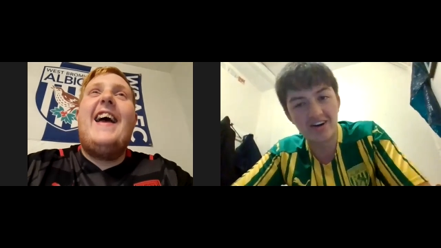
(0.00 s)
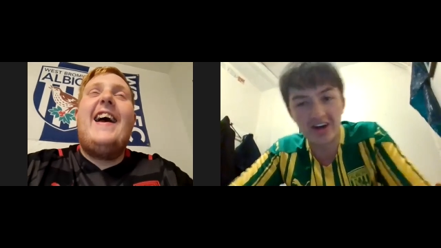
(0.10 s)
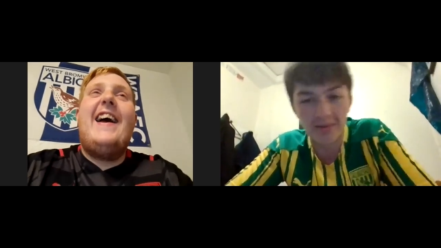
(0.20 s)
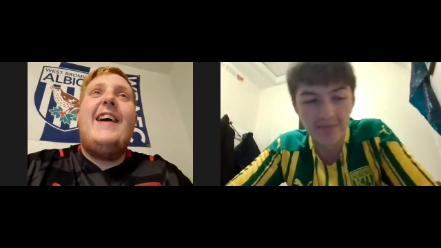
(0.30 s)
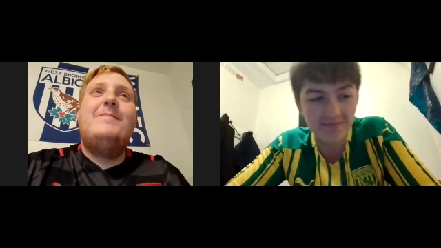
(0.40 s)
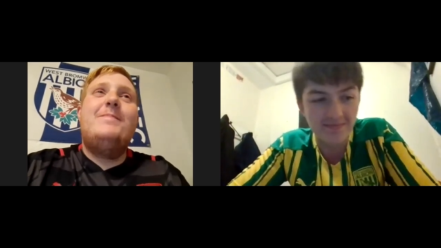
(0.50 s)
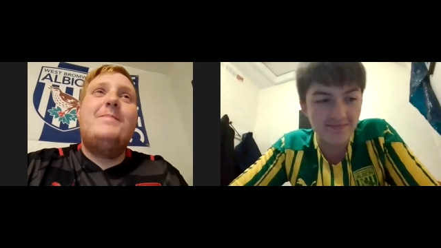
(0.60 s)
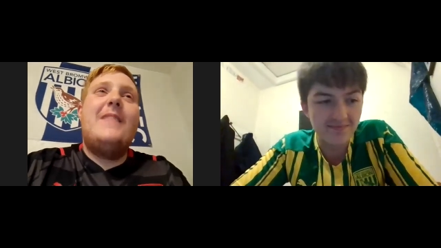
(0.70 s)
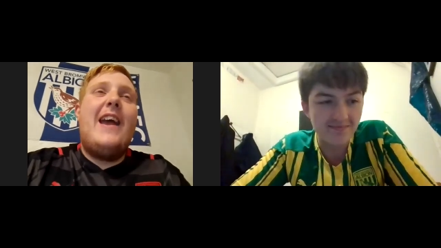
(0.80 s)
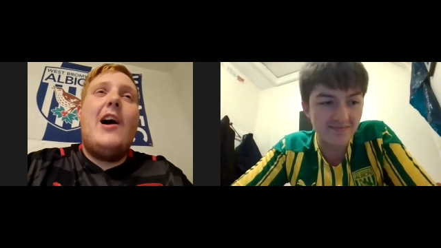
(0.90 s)
Speaker 1: um,
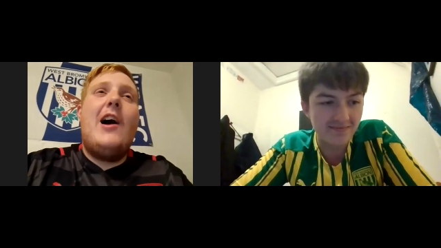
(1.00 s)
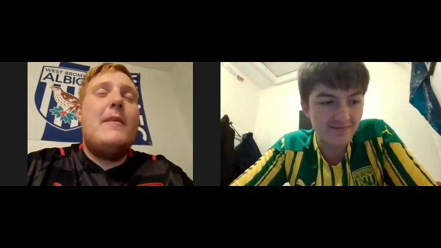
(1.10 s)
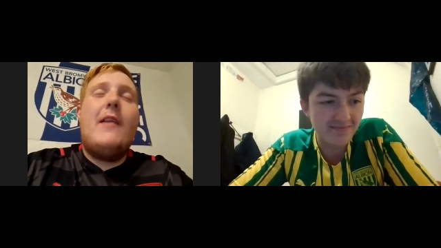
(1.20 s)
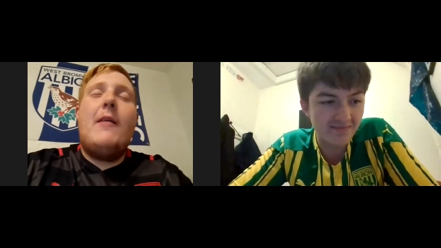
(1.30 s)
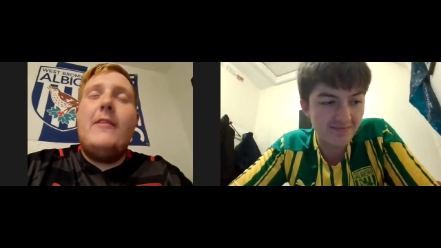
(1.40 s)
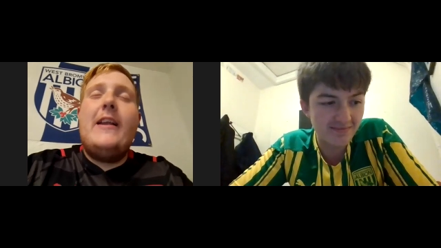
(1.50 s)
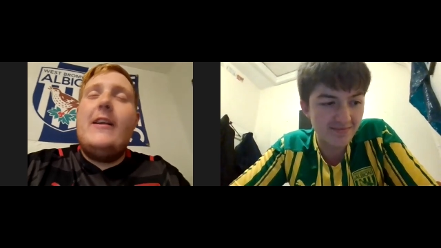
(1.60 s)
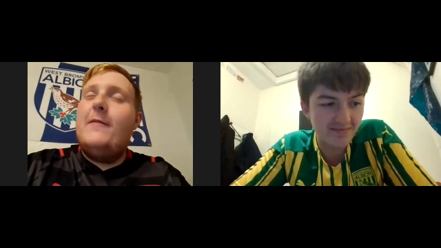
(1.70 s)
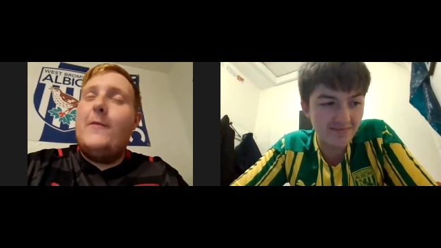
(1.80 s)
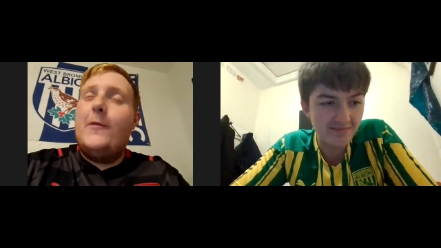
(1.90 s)
yeah, I'll be I'm really
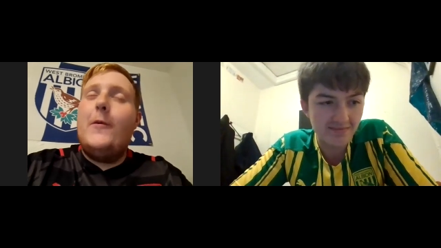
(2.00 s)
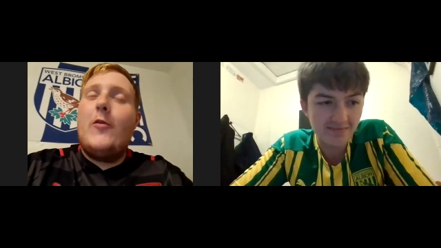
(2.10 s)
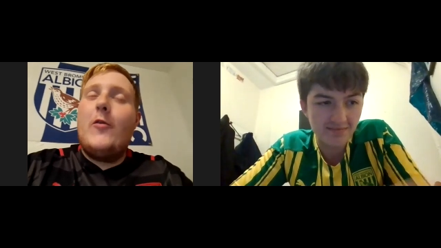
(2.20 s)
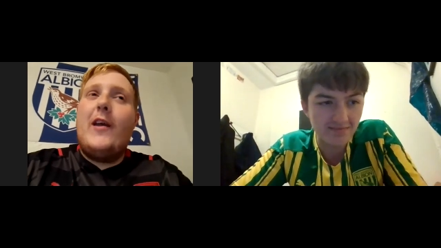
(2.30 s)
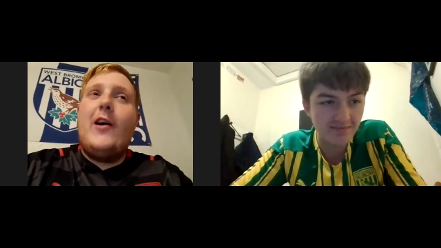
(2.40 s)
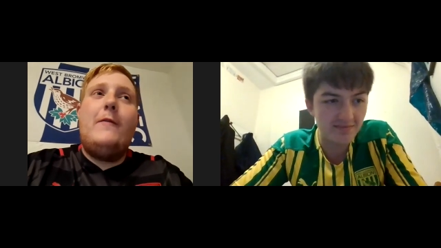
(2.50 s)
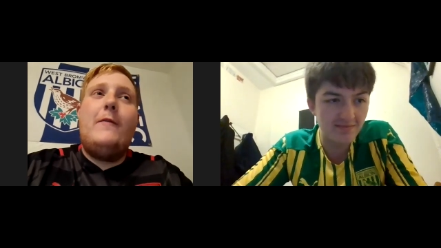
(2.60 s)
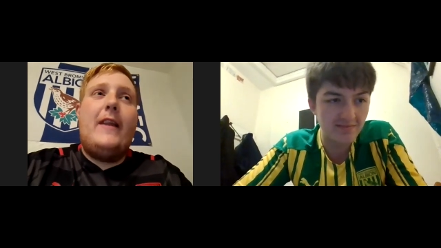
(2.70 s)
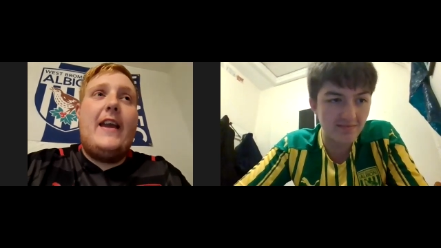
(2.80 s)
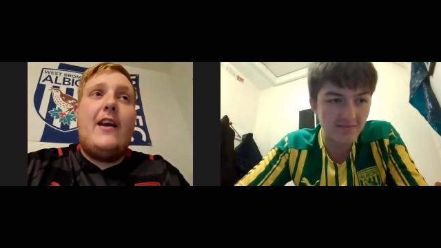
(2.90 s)
looking forward to it.
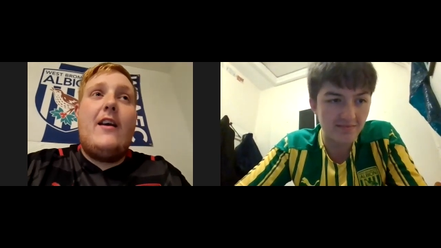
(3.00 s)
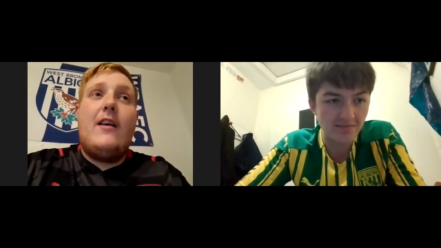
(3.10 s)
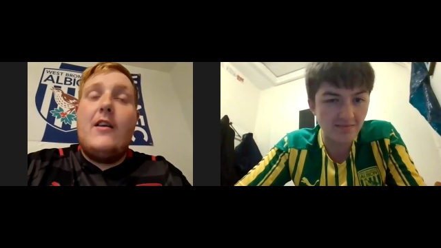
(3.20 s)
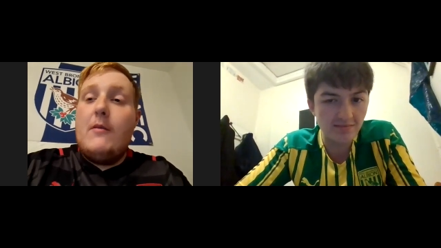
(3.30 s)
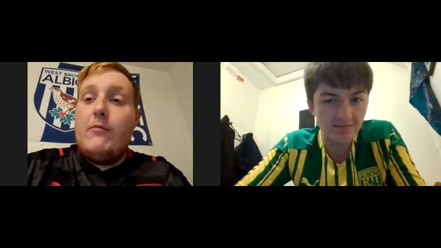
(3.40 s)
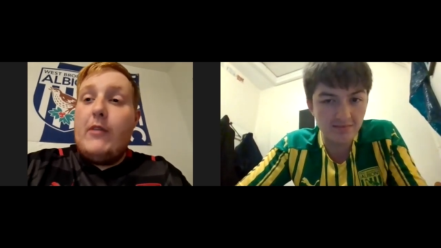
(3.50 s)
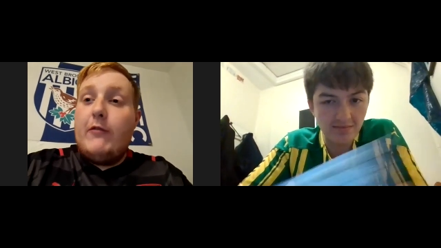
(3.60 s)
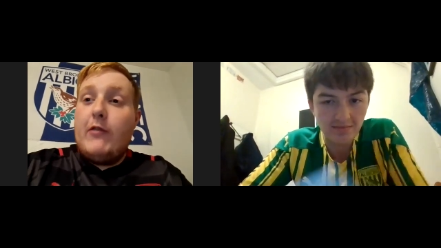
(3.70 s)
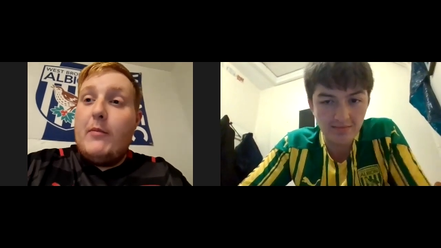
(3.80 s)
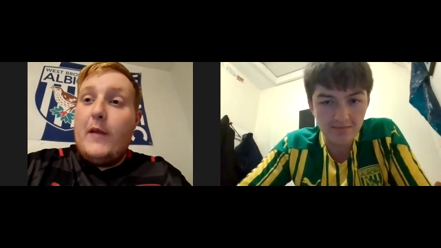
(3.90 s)
Hopefully, uh,
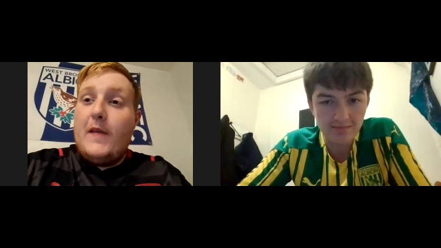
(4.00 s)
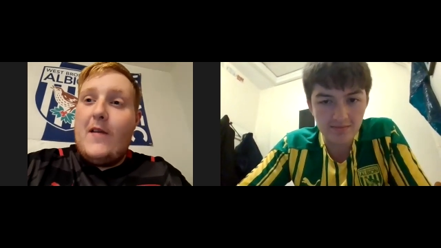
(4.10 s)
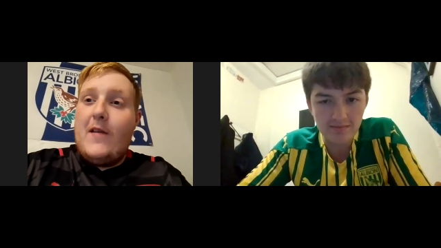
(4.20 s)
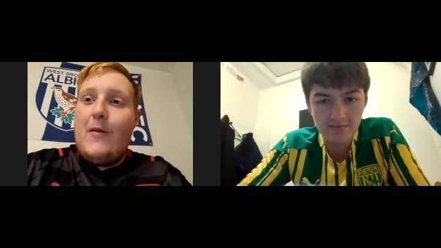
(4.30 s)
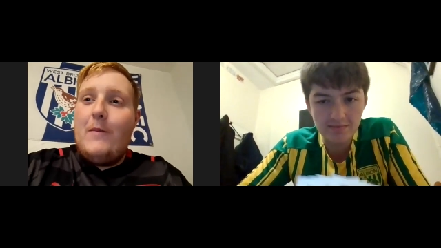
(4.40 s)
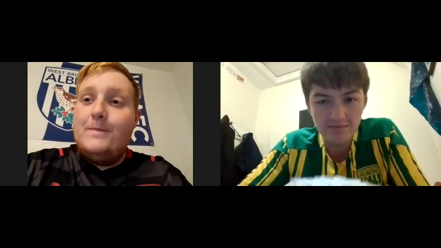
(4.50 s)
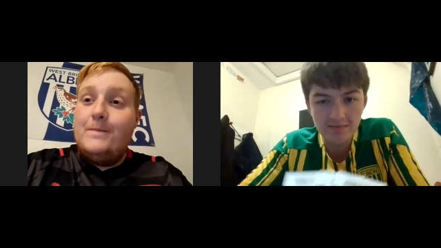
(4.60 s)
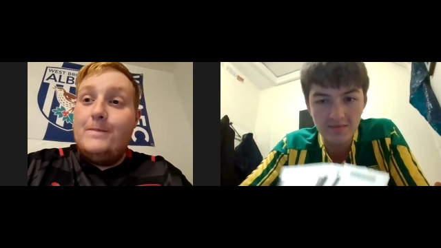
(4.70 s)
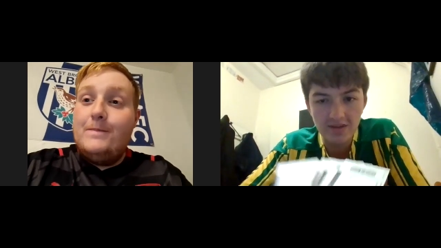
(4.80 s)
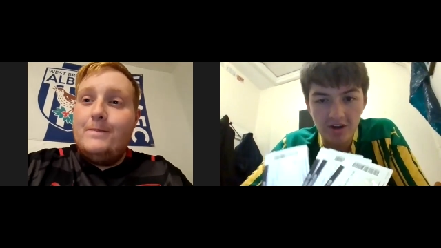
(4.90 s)
bring three points home.
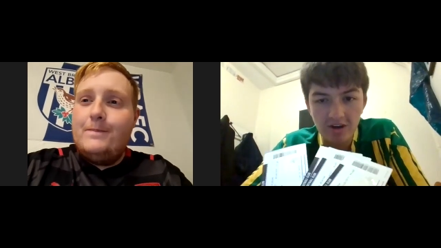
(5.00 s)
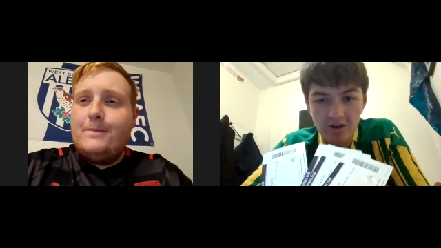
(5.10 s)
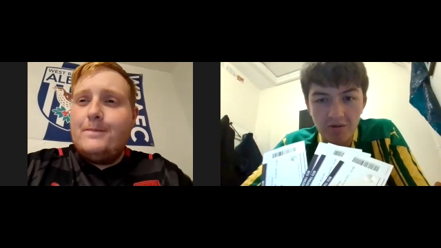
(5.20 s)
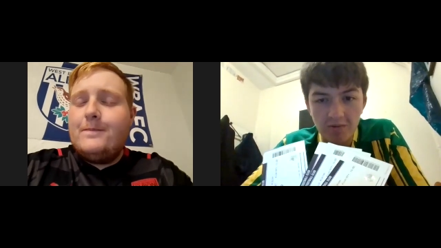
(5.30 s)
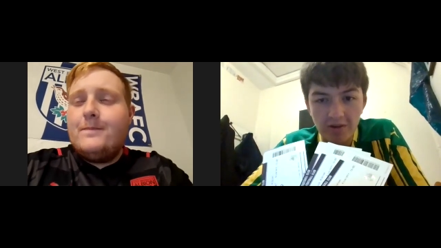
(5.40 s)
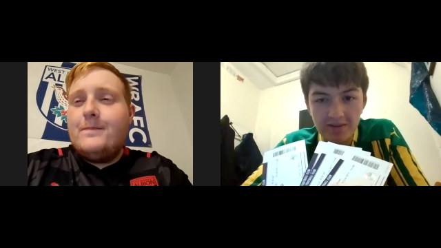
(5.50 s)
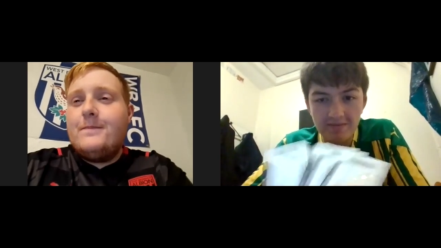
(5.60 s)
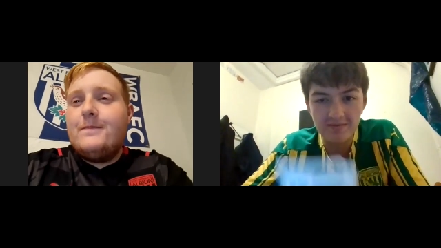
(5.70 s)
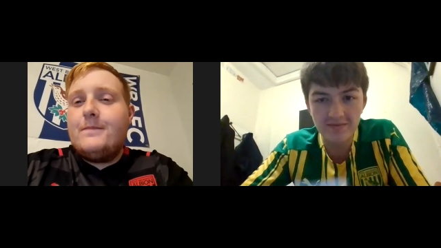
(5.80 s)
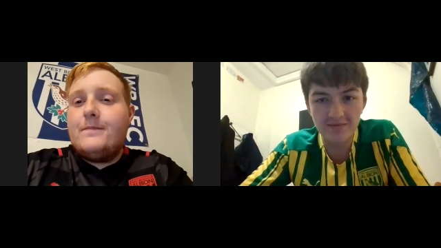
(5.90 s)
Speaker 2: I can't
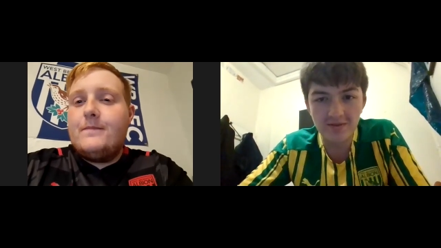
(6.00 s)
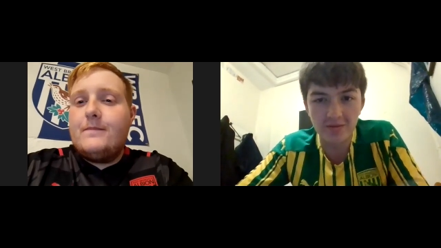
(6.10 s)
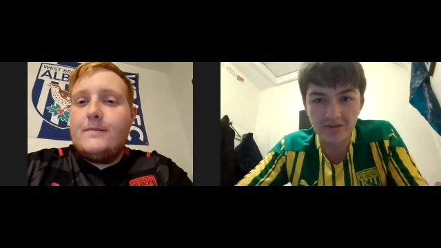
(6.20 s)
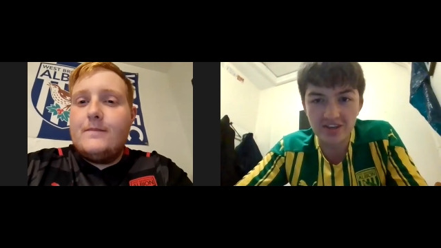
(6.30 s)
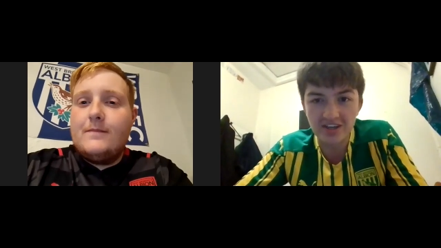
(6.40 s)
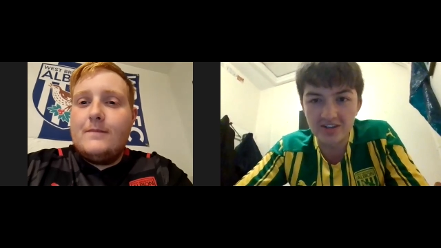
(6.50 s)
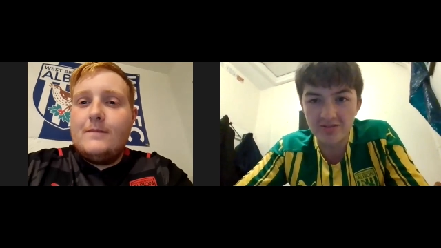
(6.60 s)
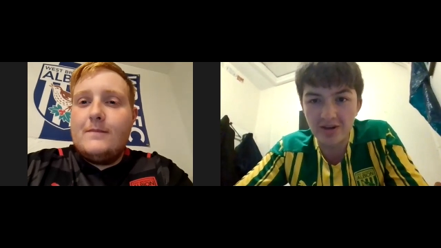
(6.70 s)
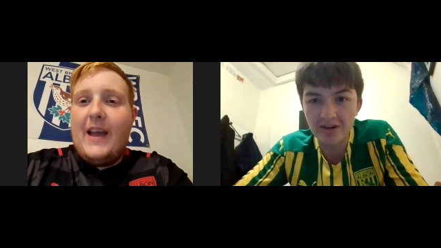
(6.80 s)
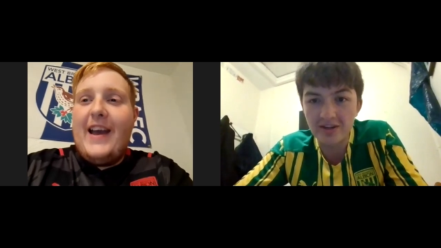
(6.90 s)
wait. Got my
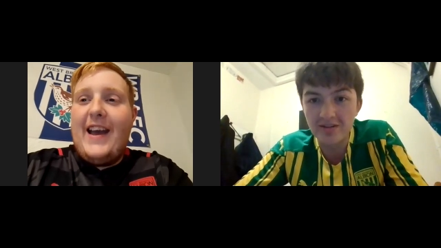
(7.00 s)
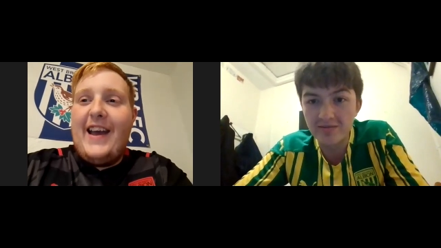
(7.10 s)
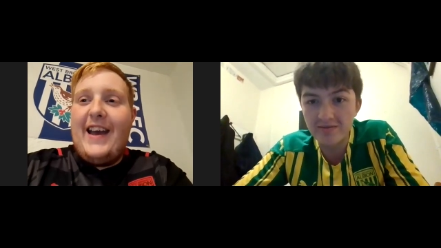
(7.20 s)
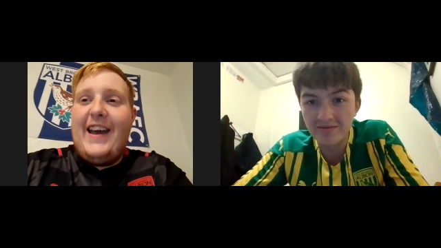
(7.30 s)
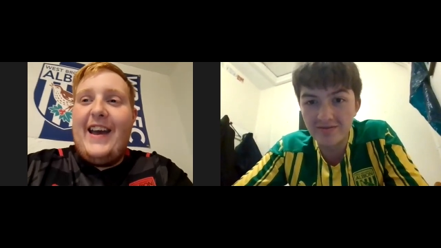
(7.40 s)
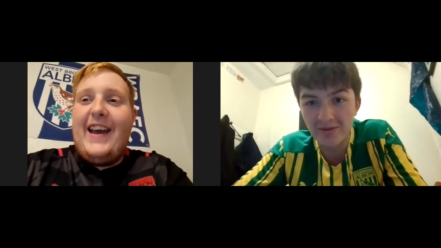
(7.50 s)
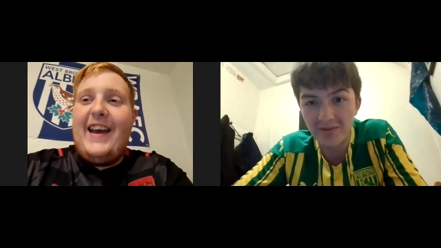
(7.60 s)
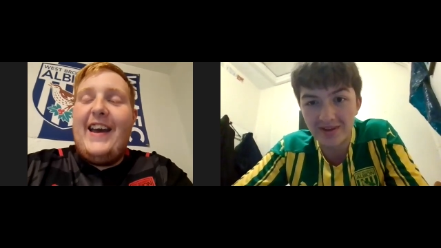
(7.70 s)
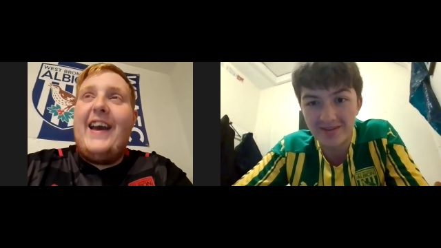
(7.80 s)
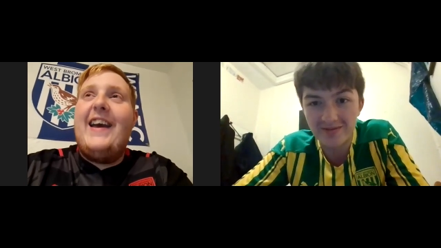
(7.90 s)
tickets ready
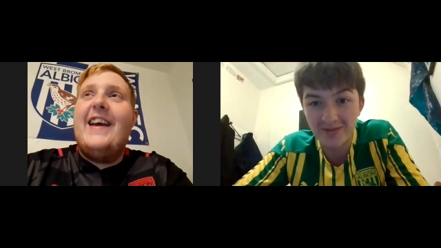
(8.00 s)
for me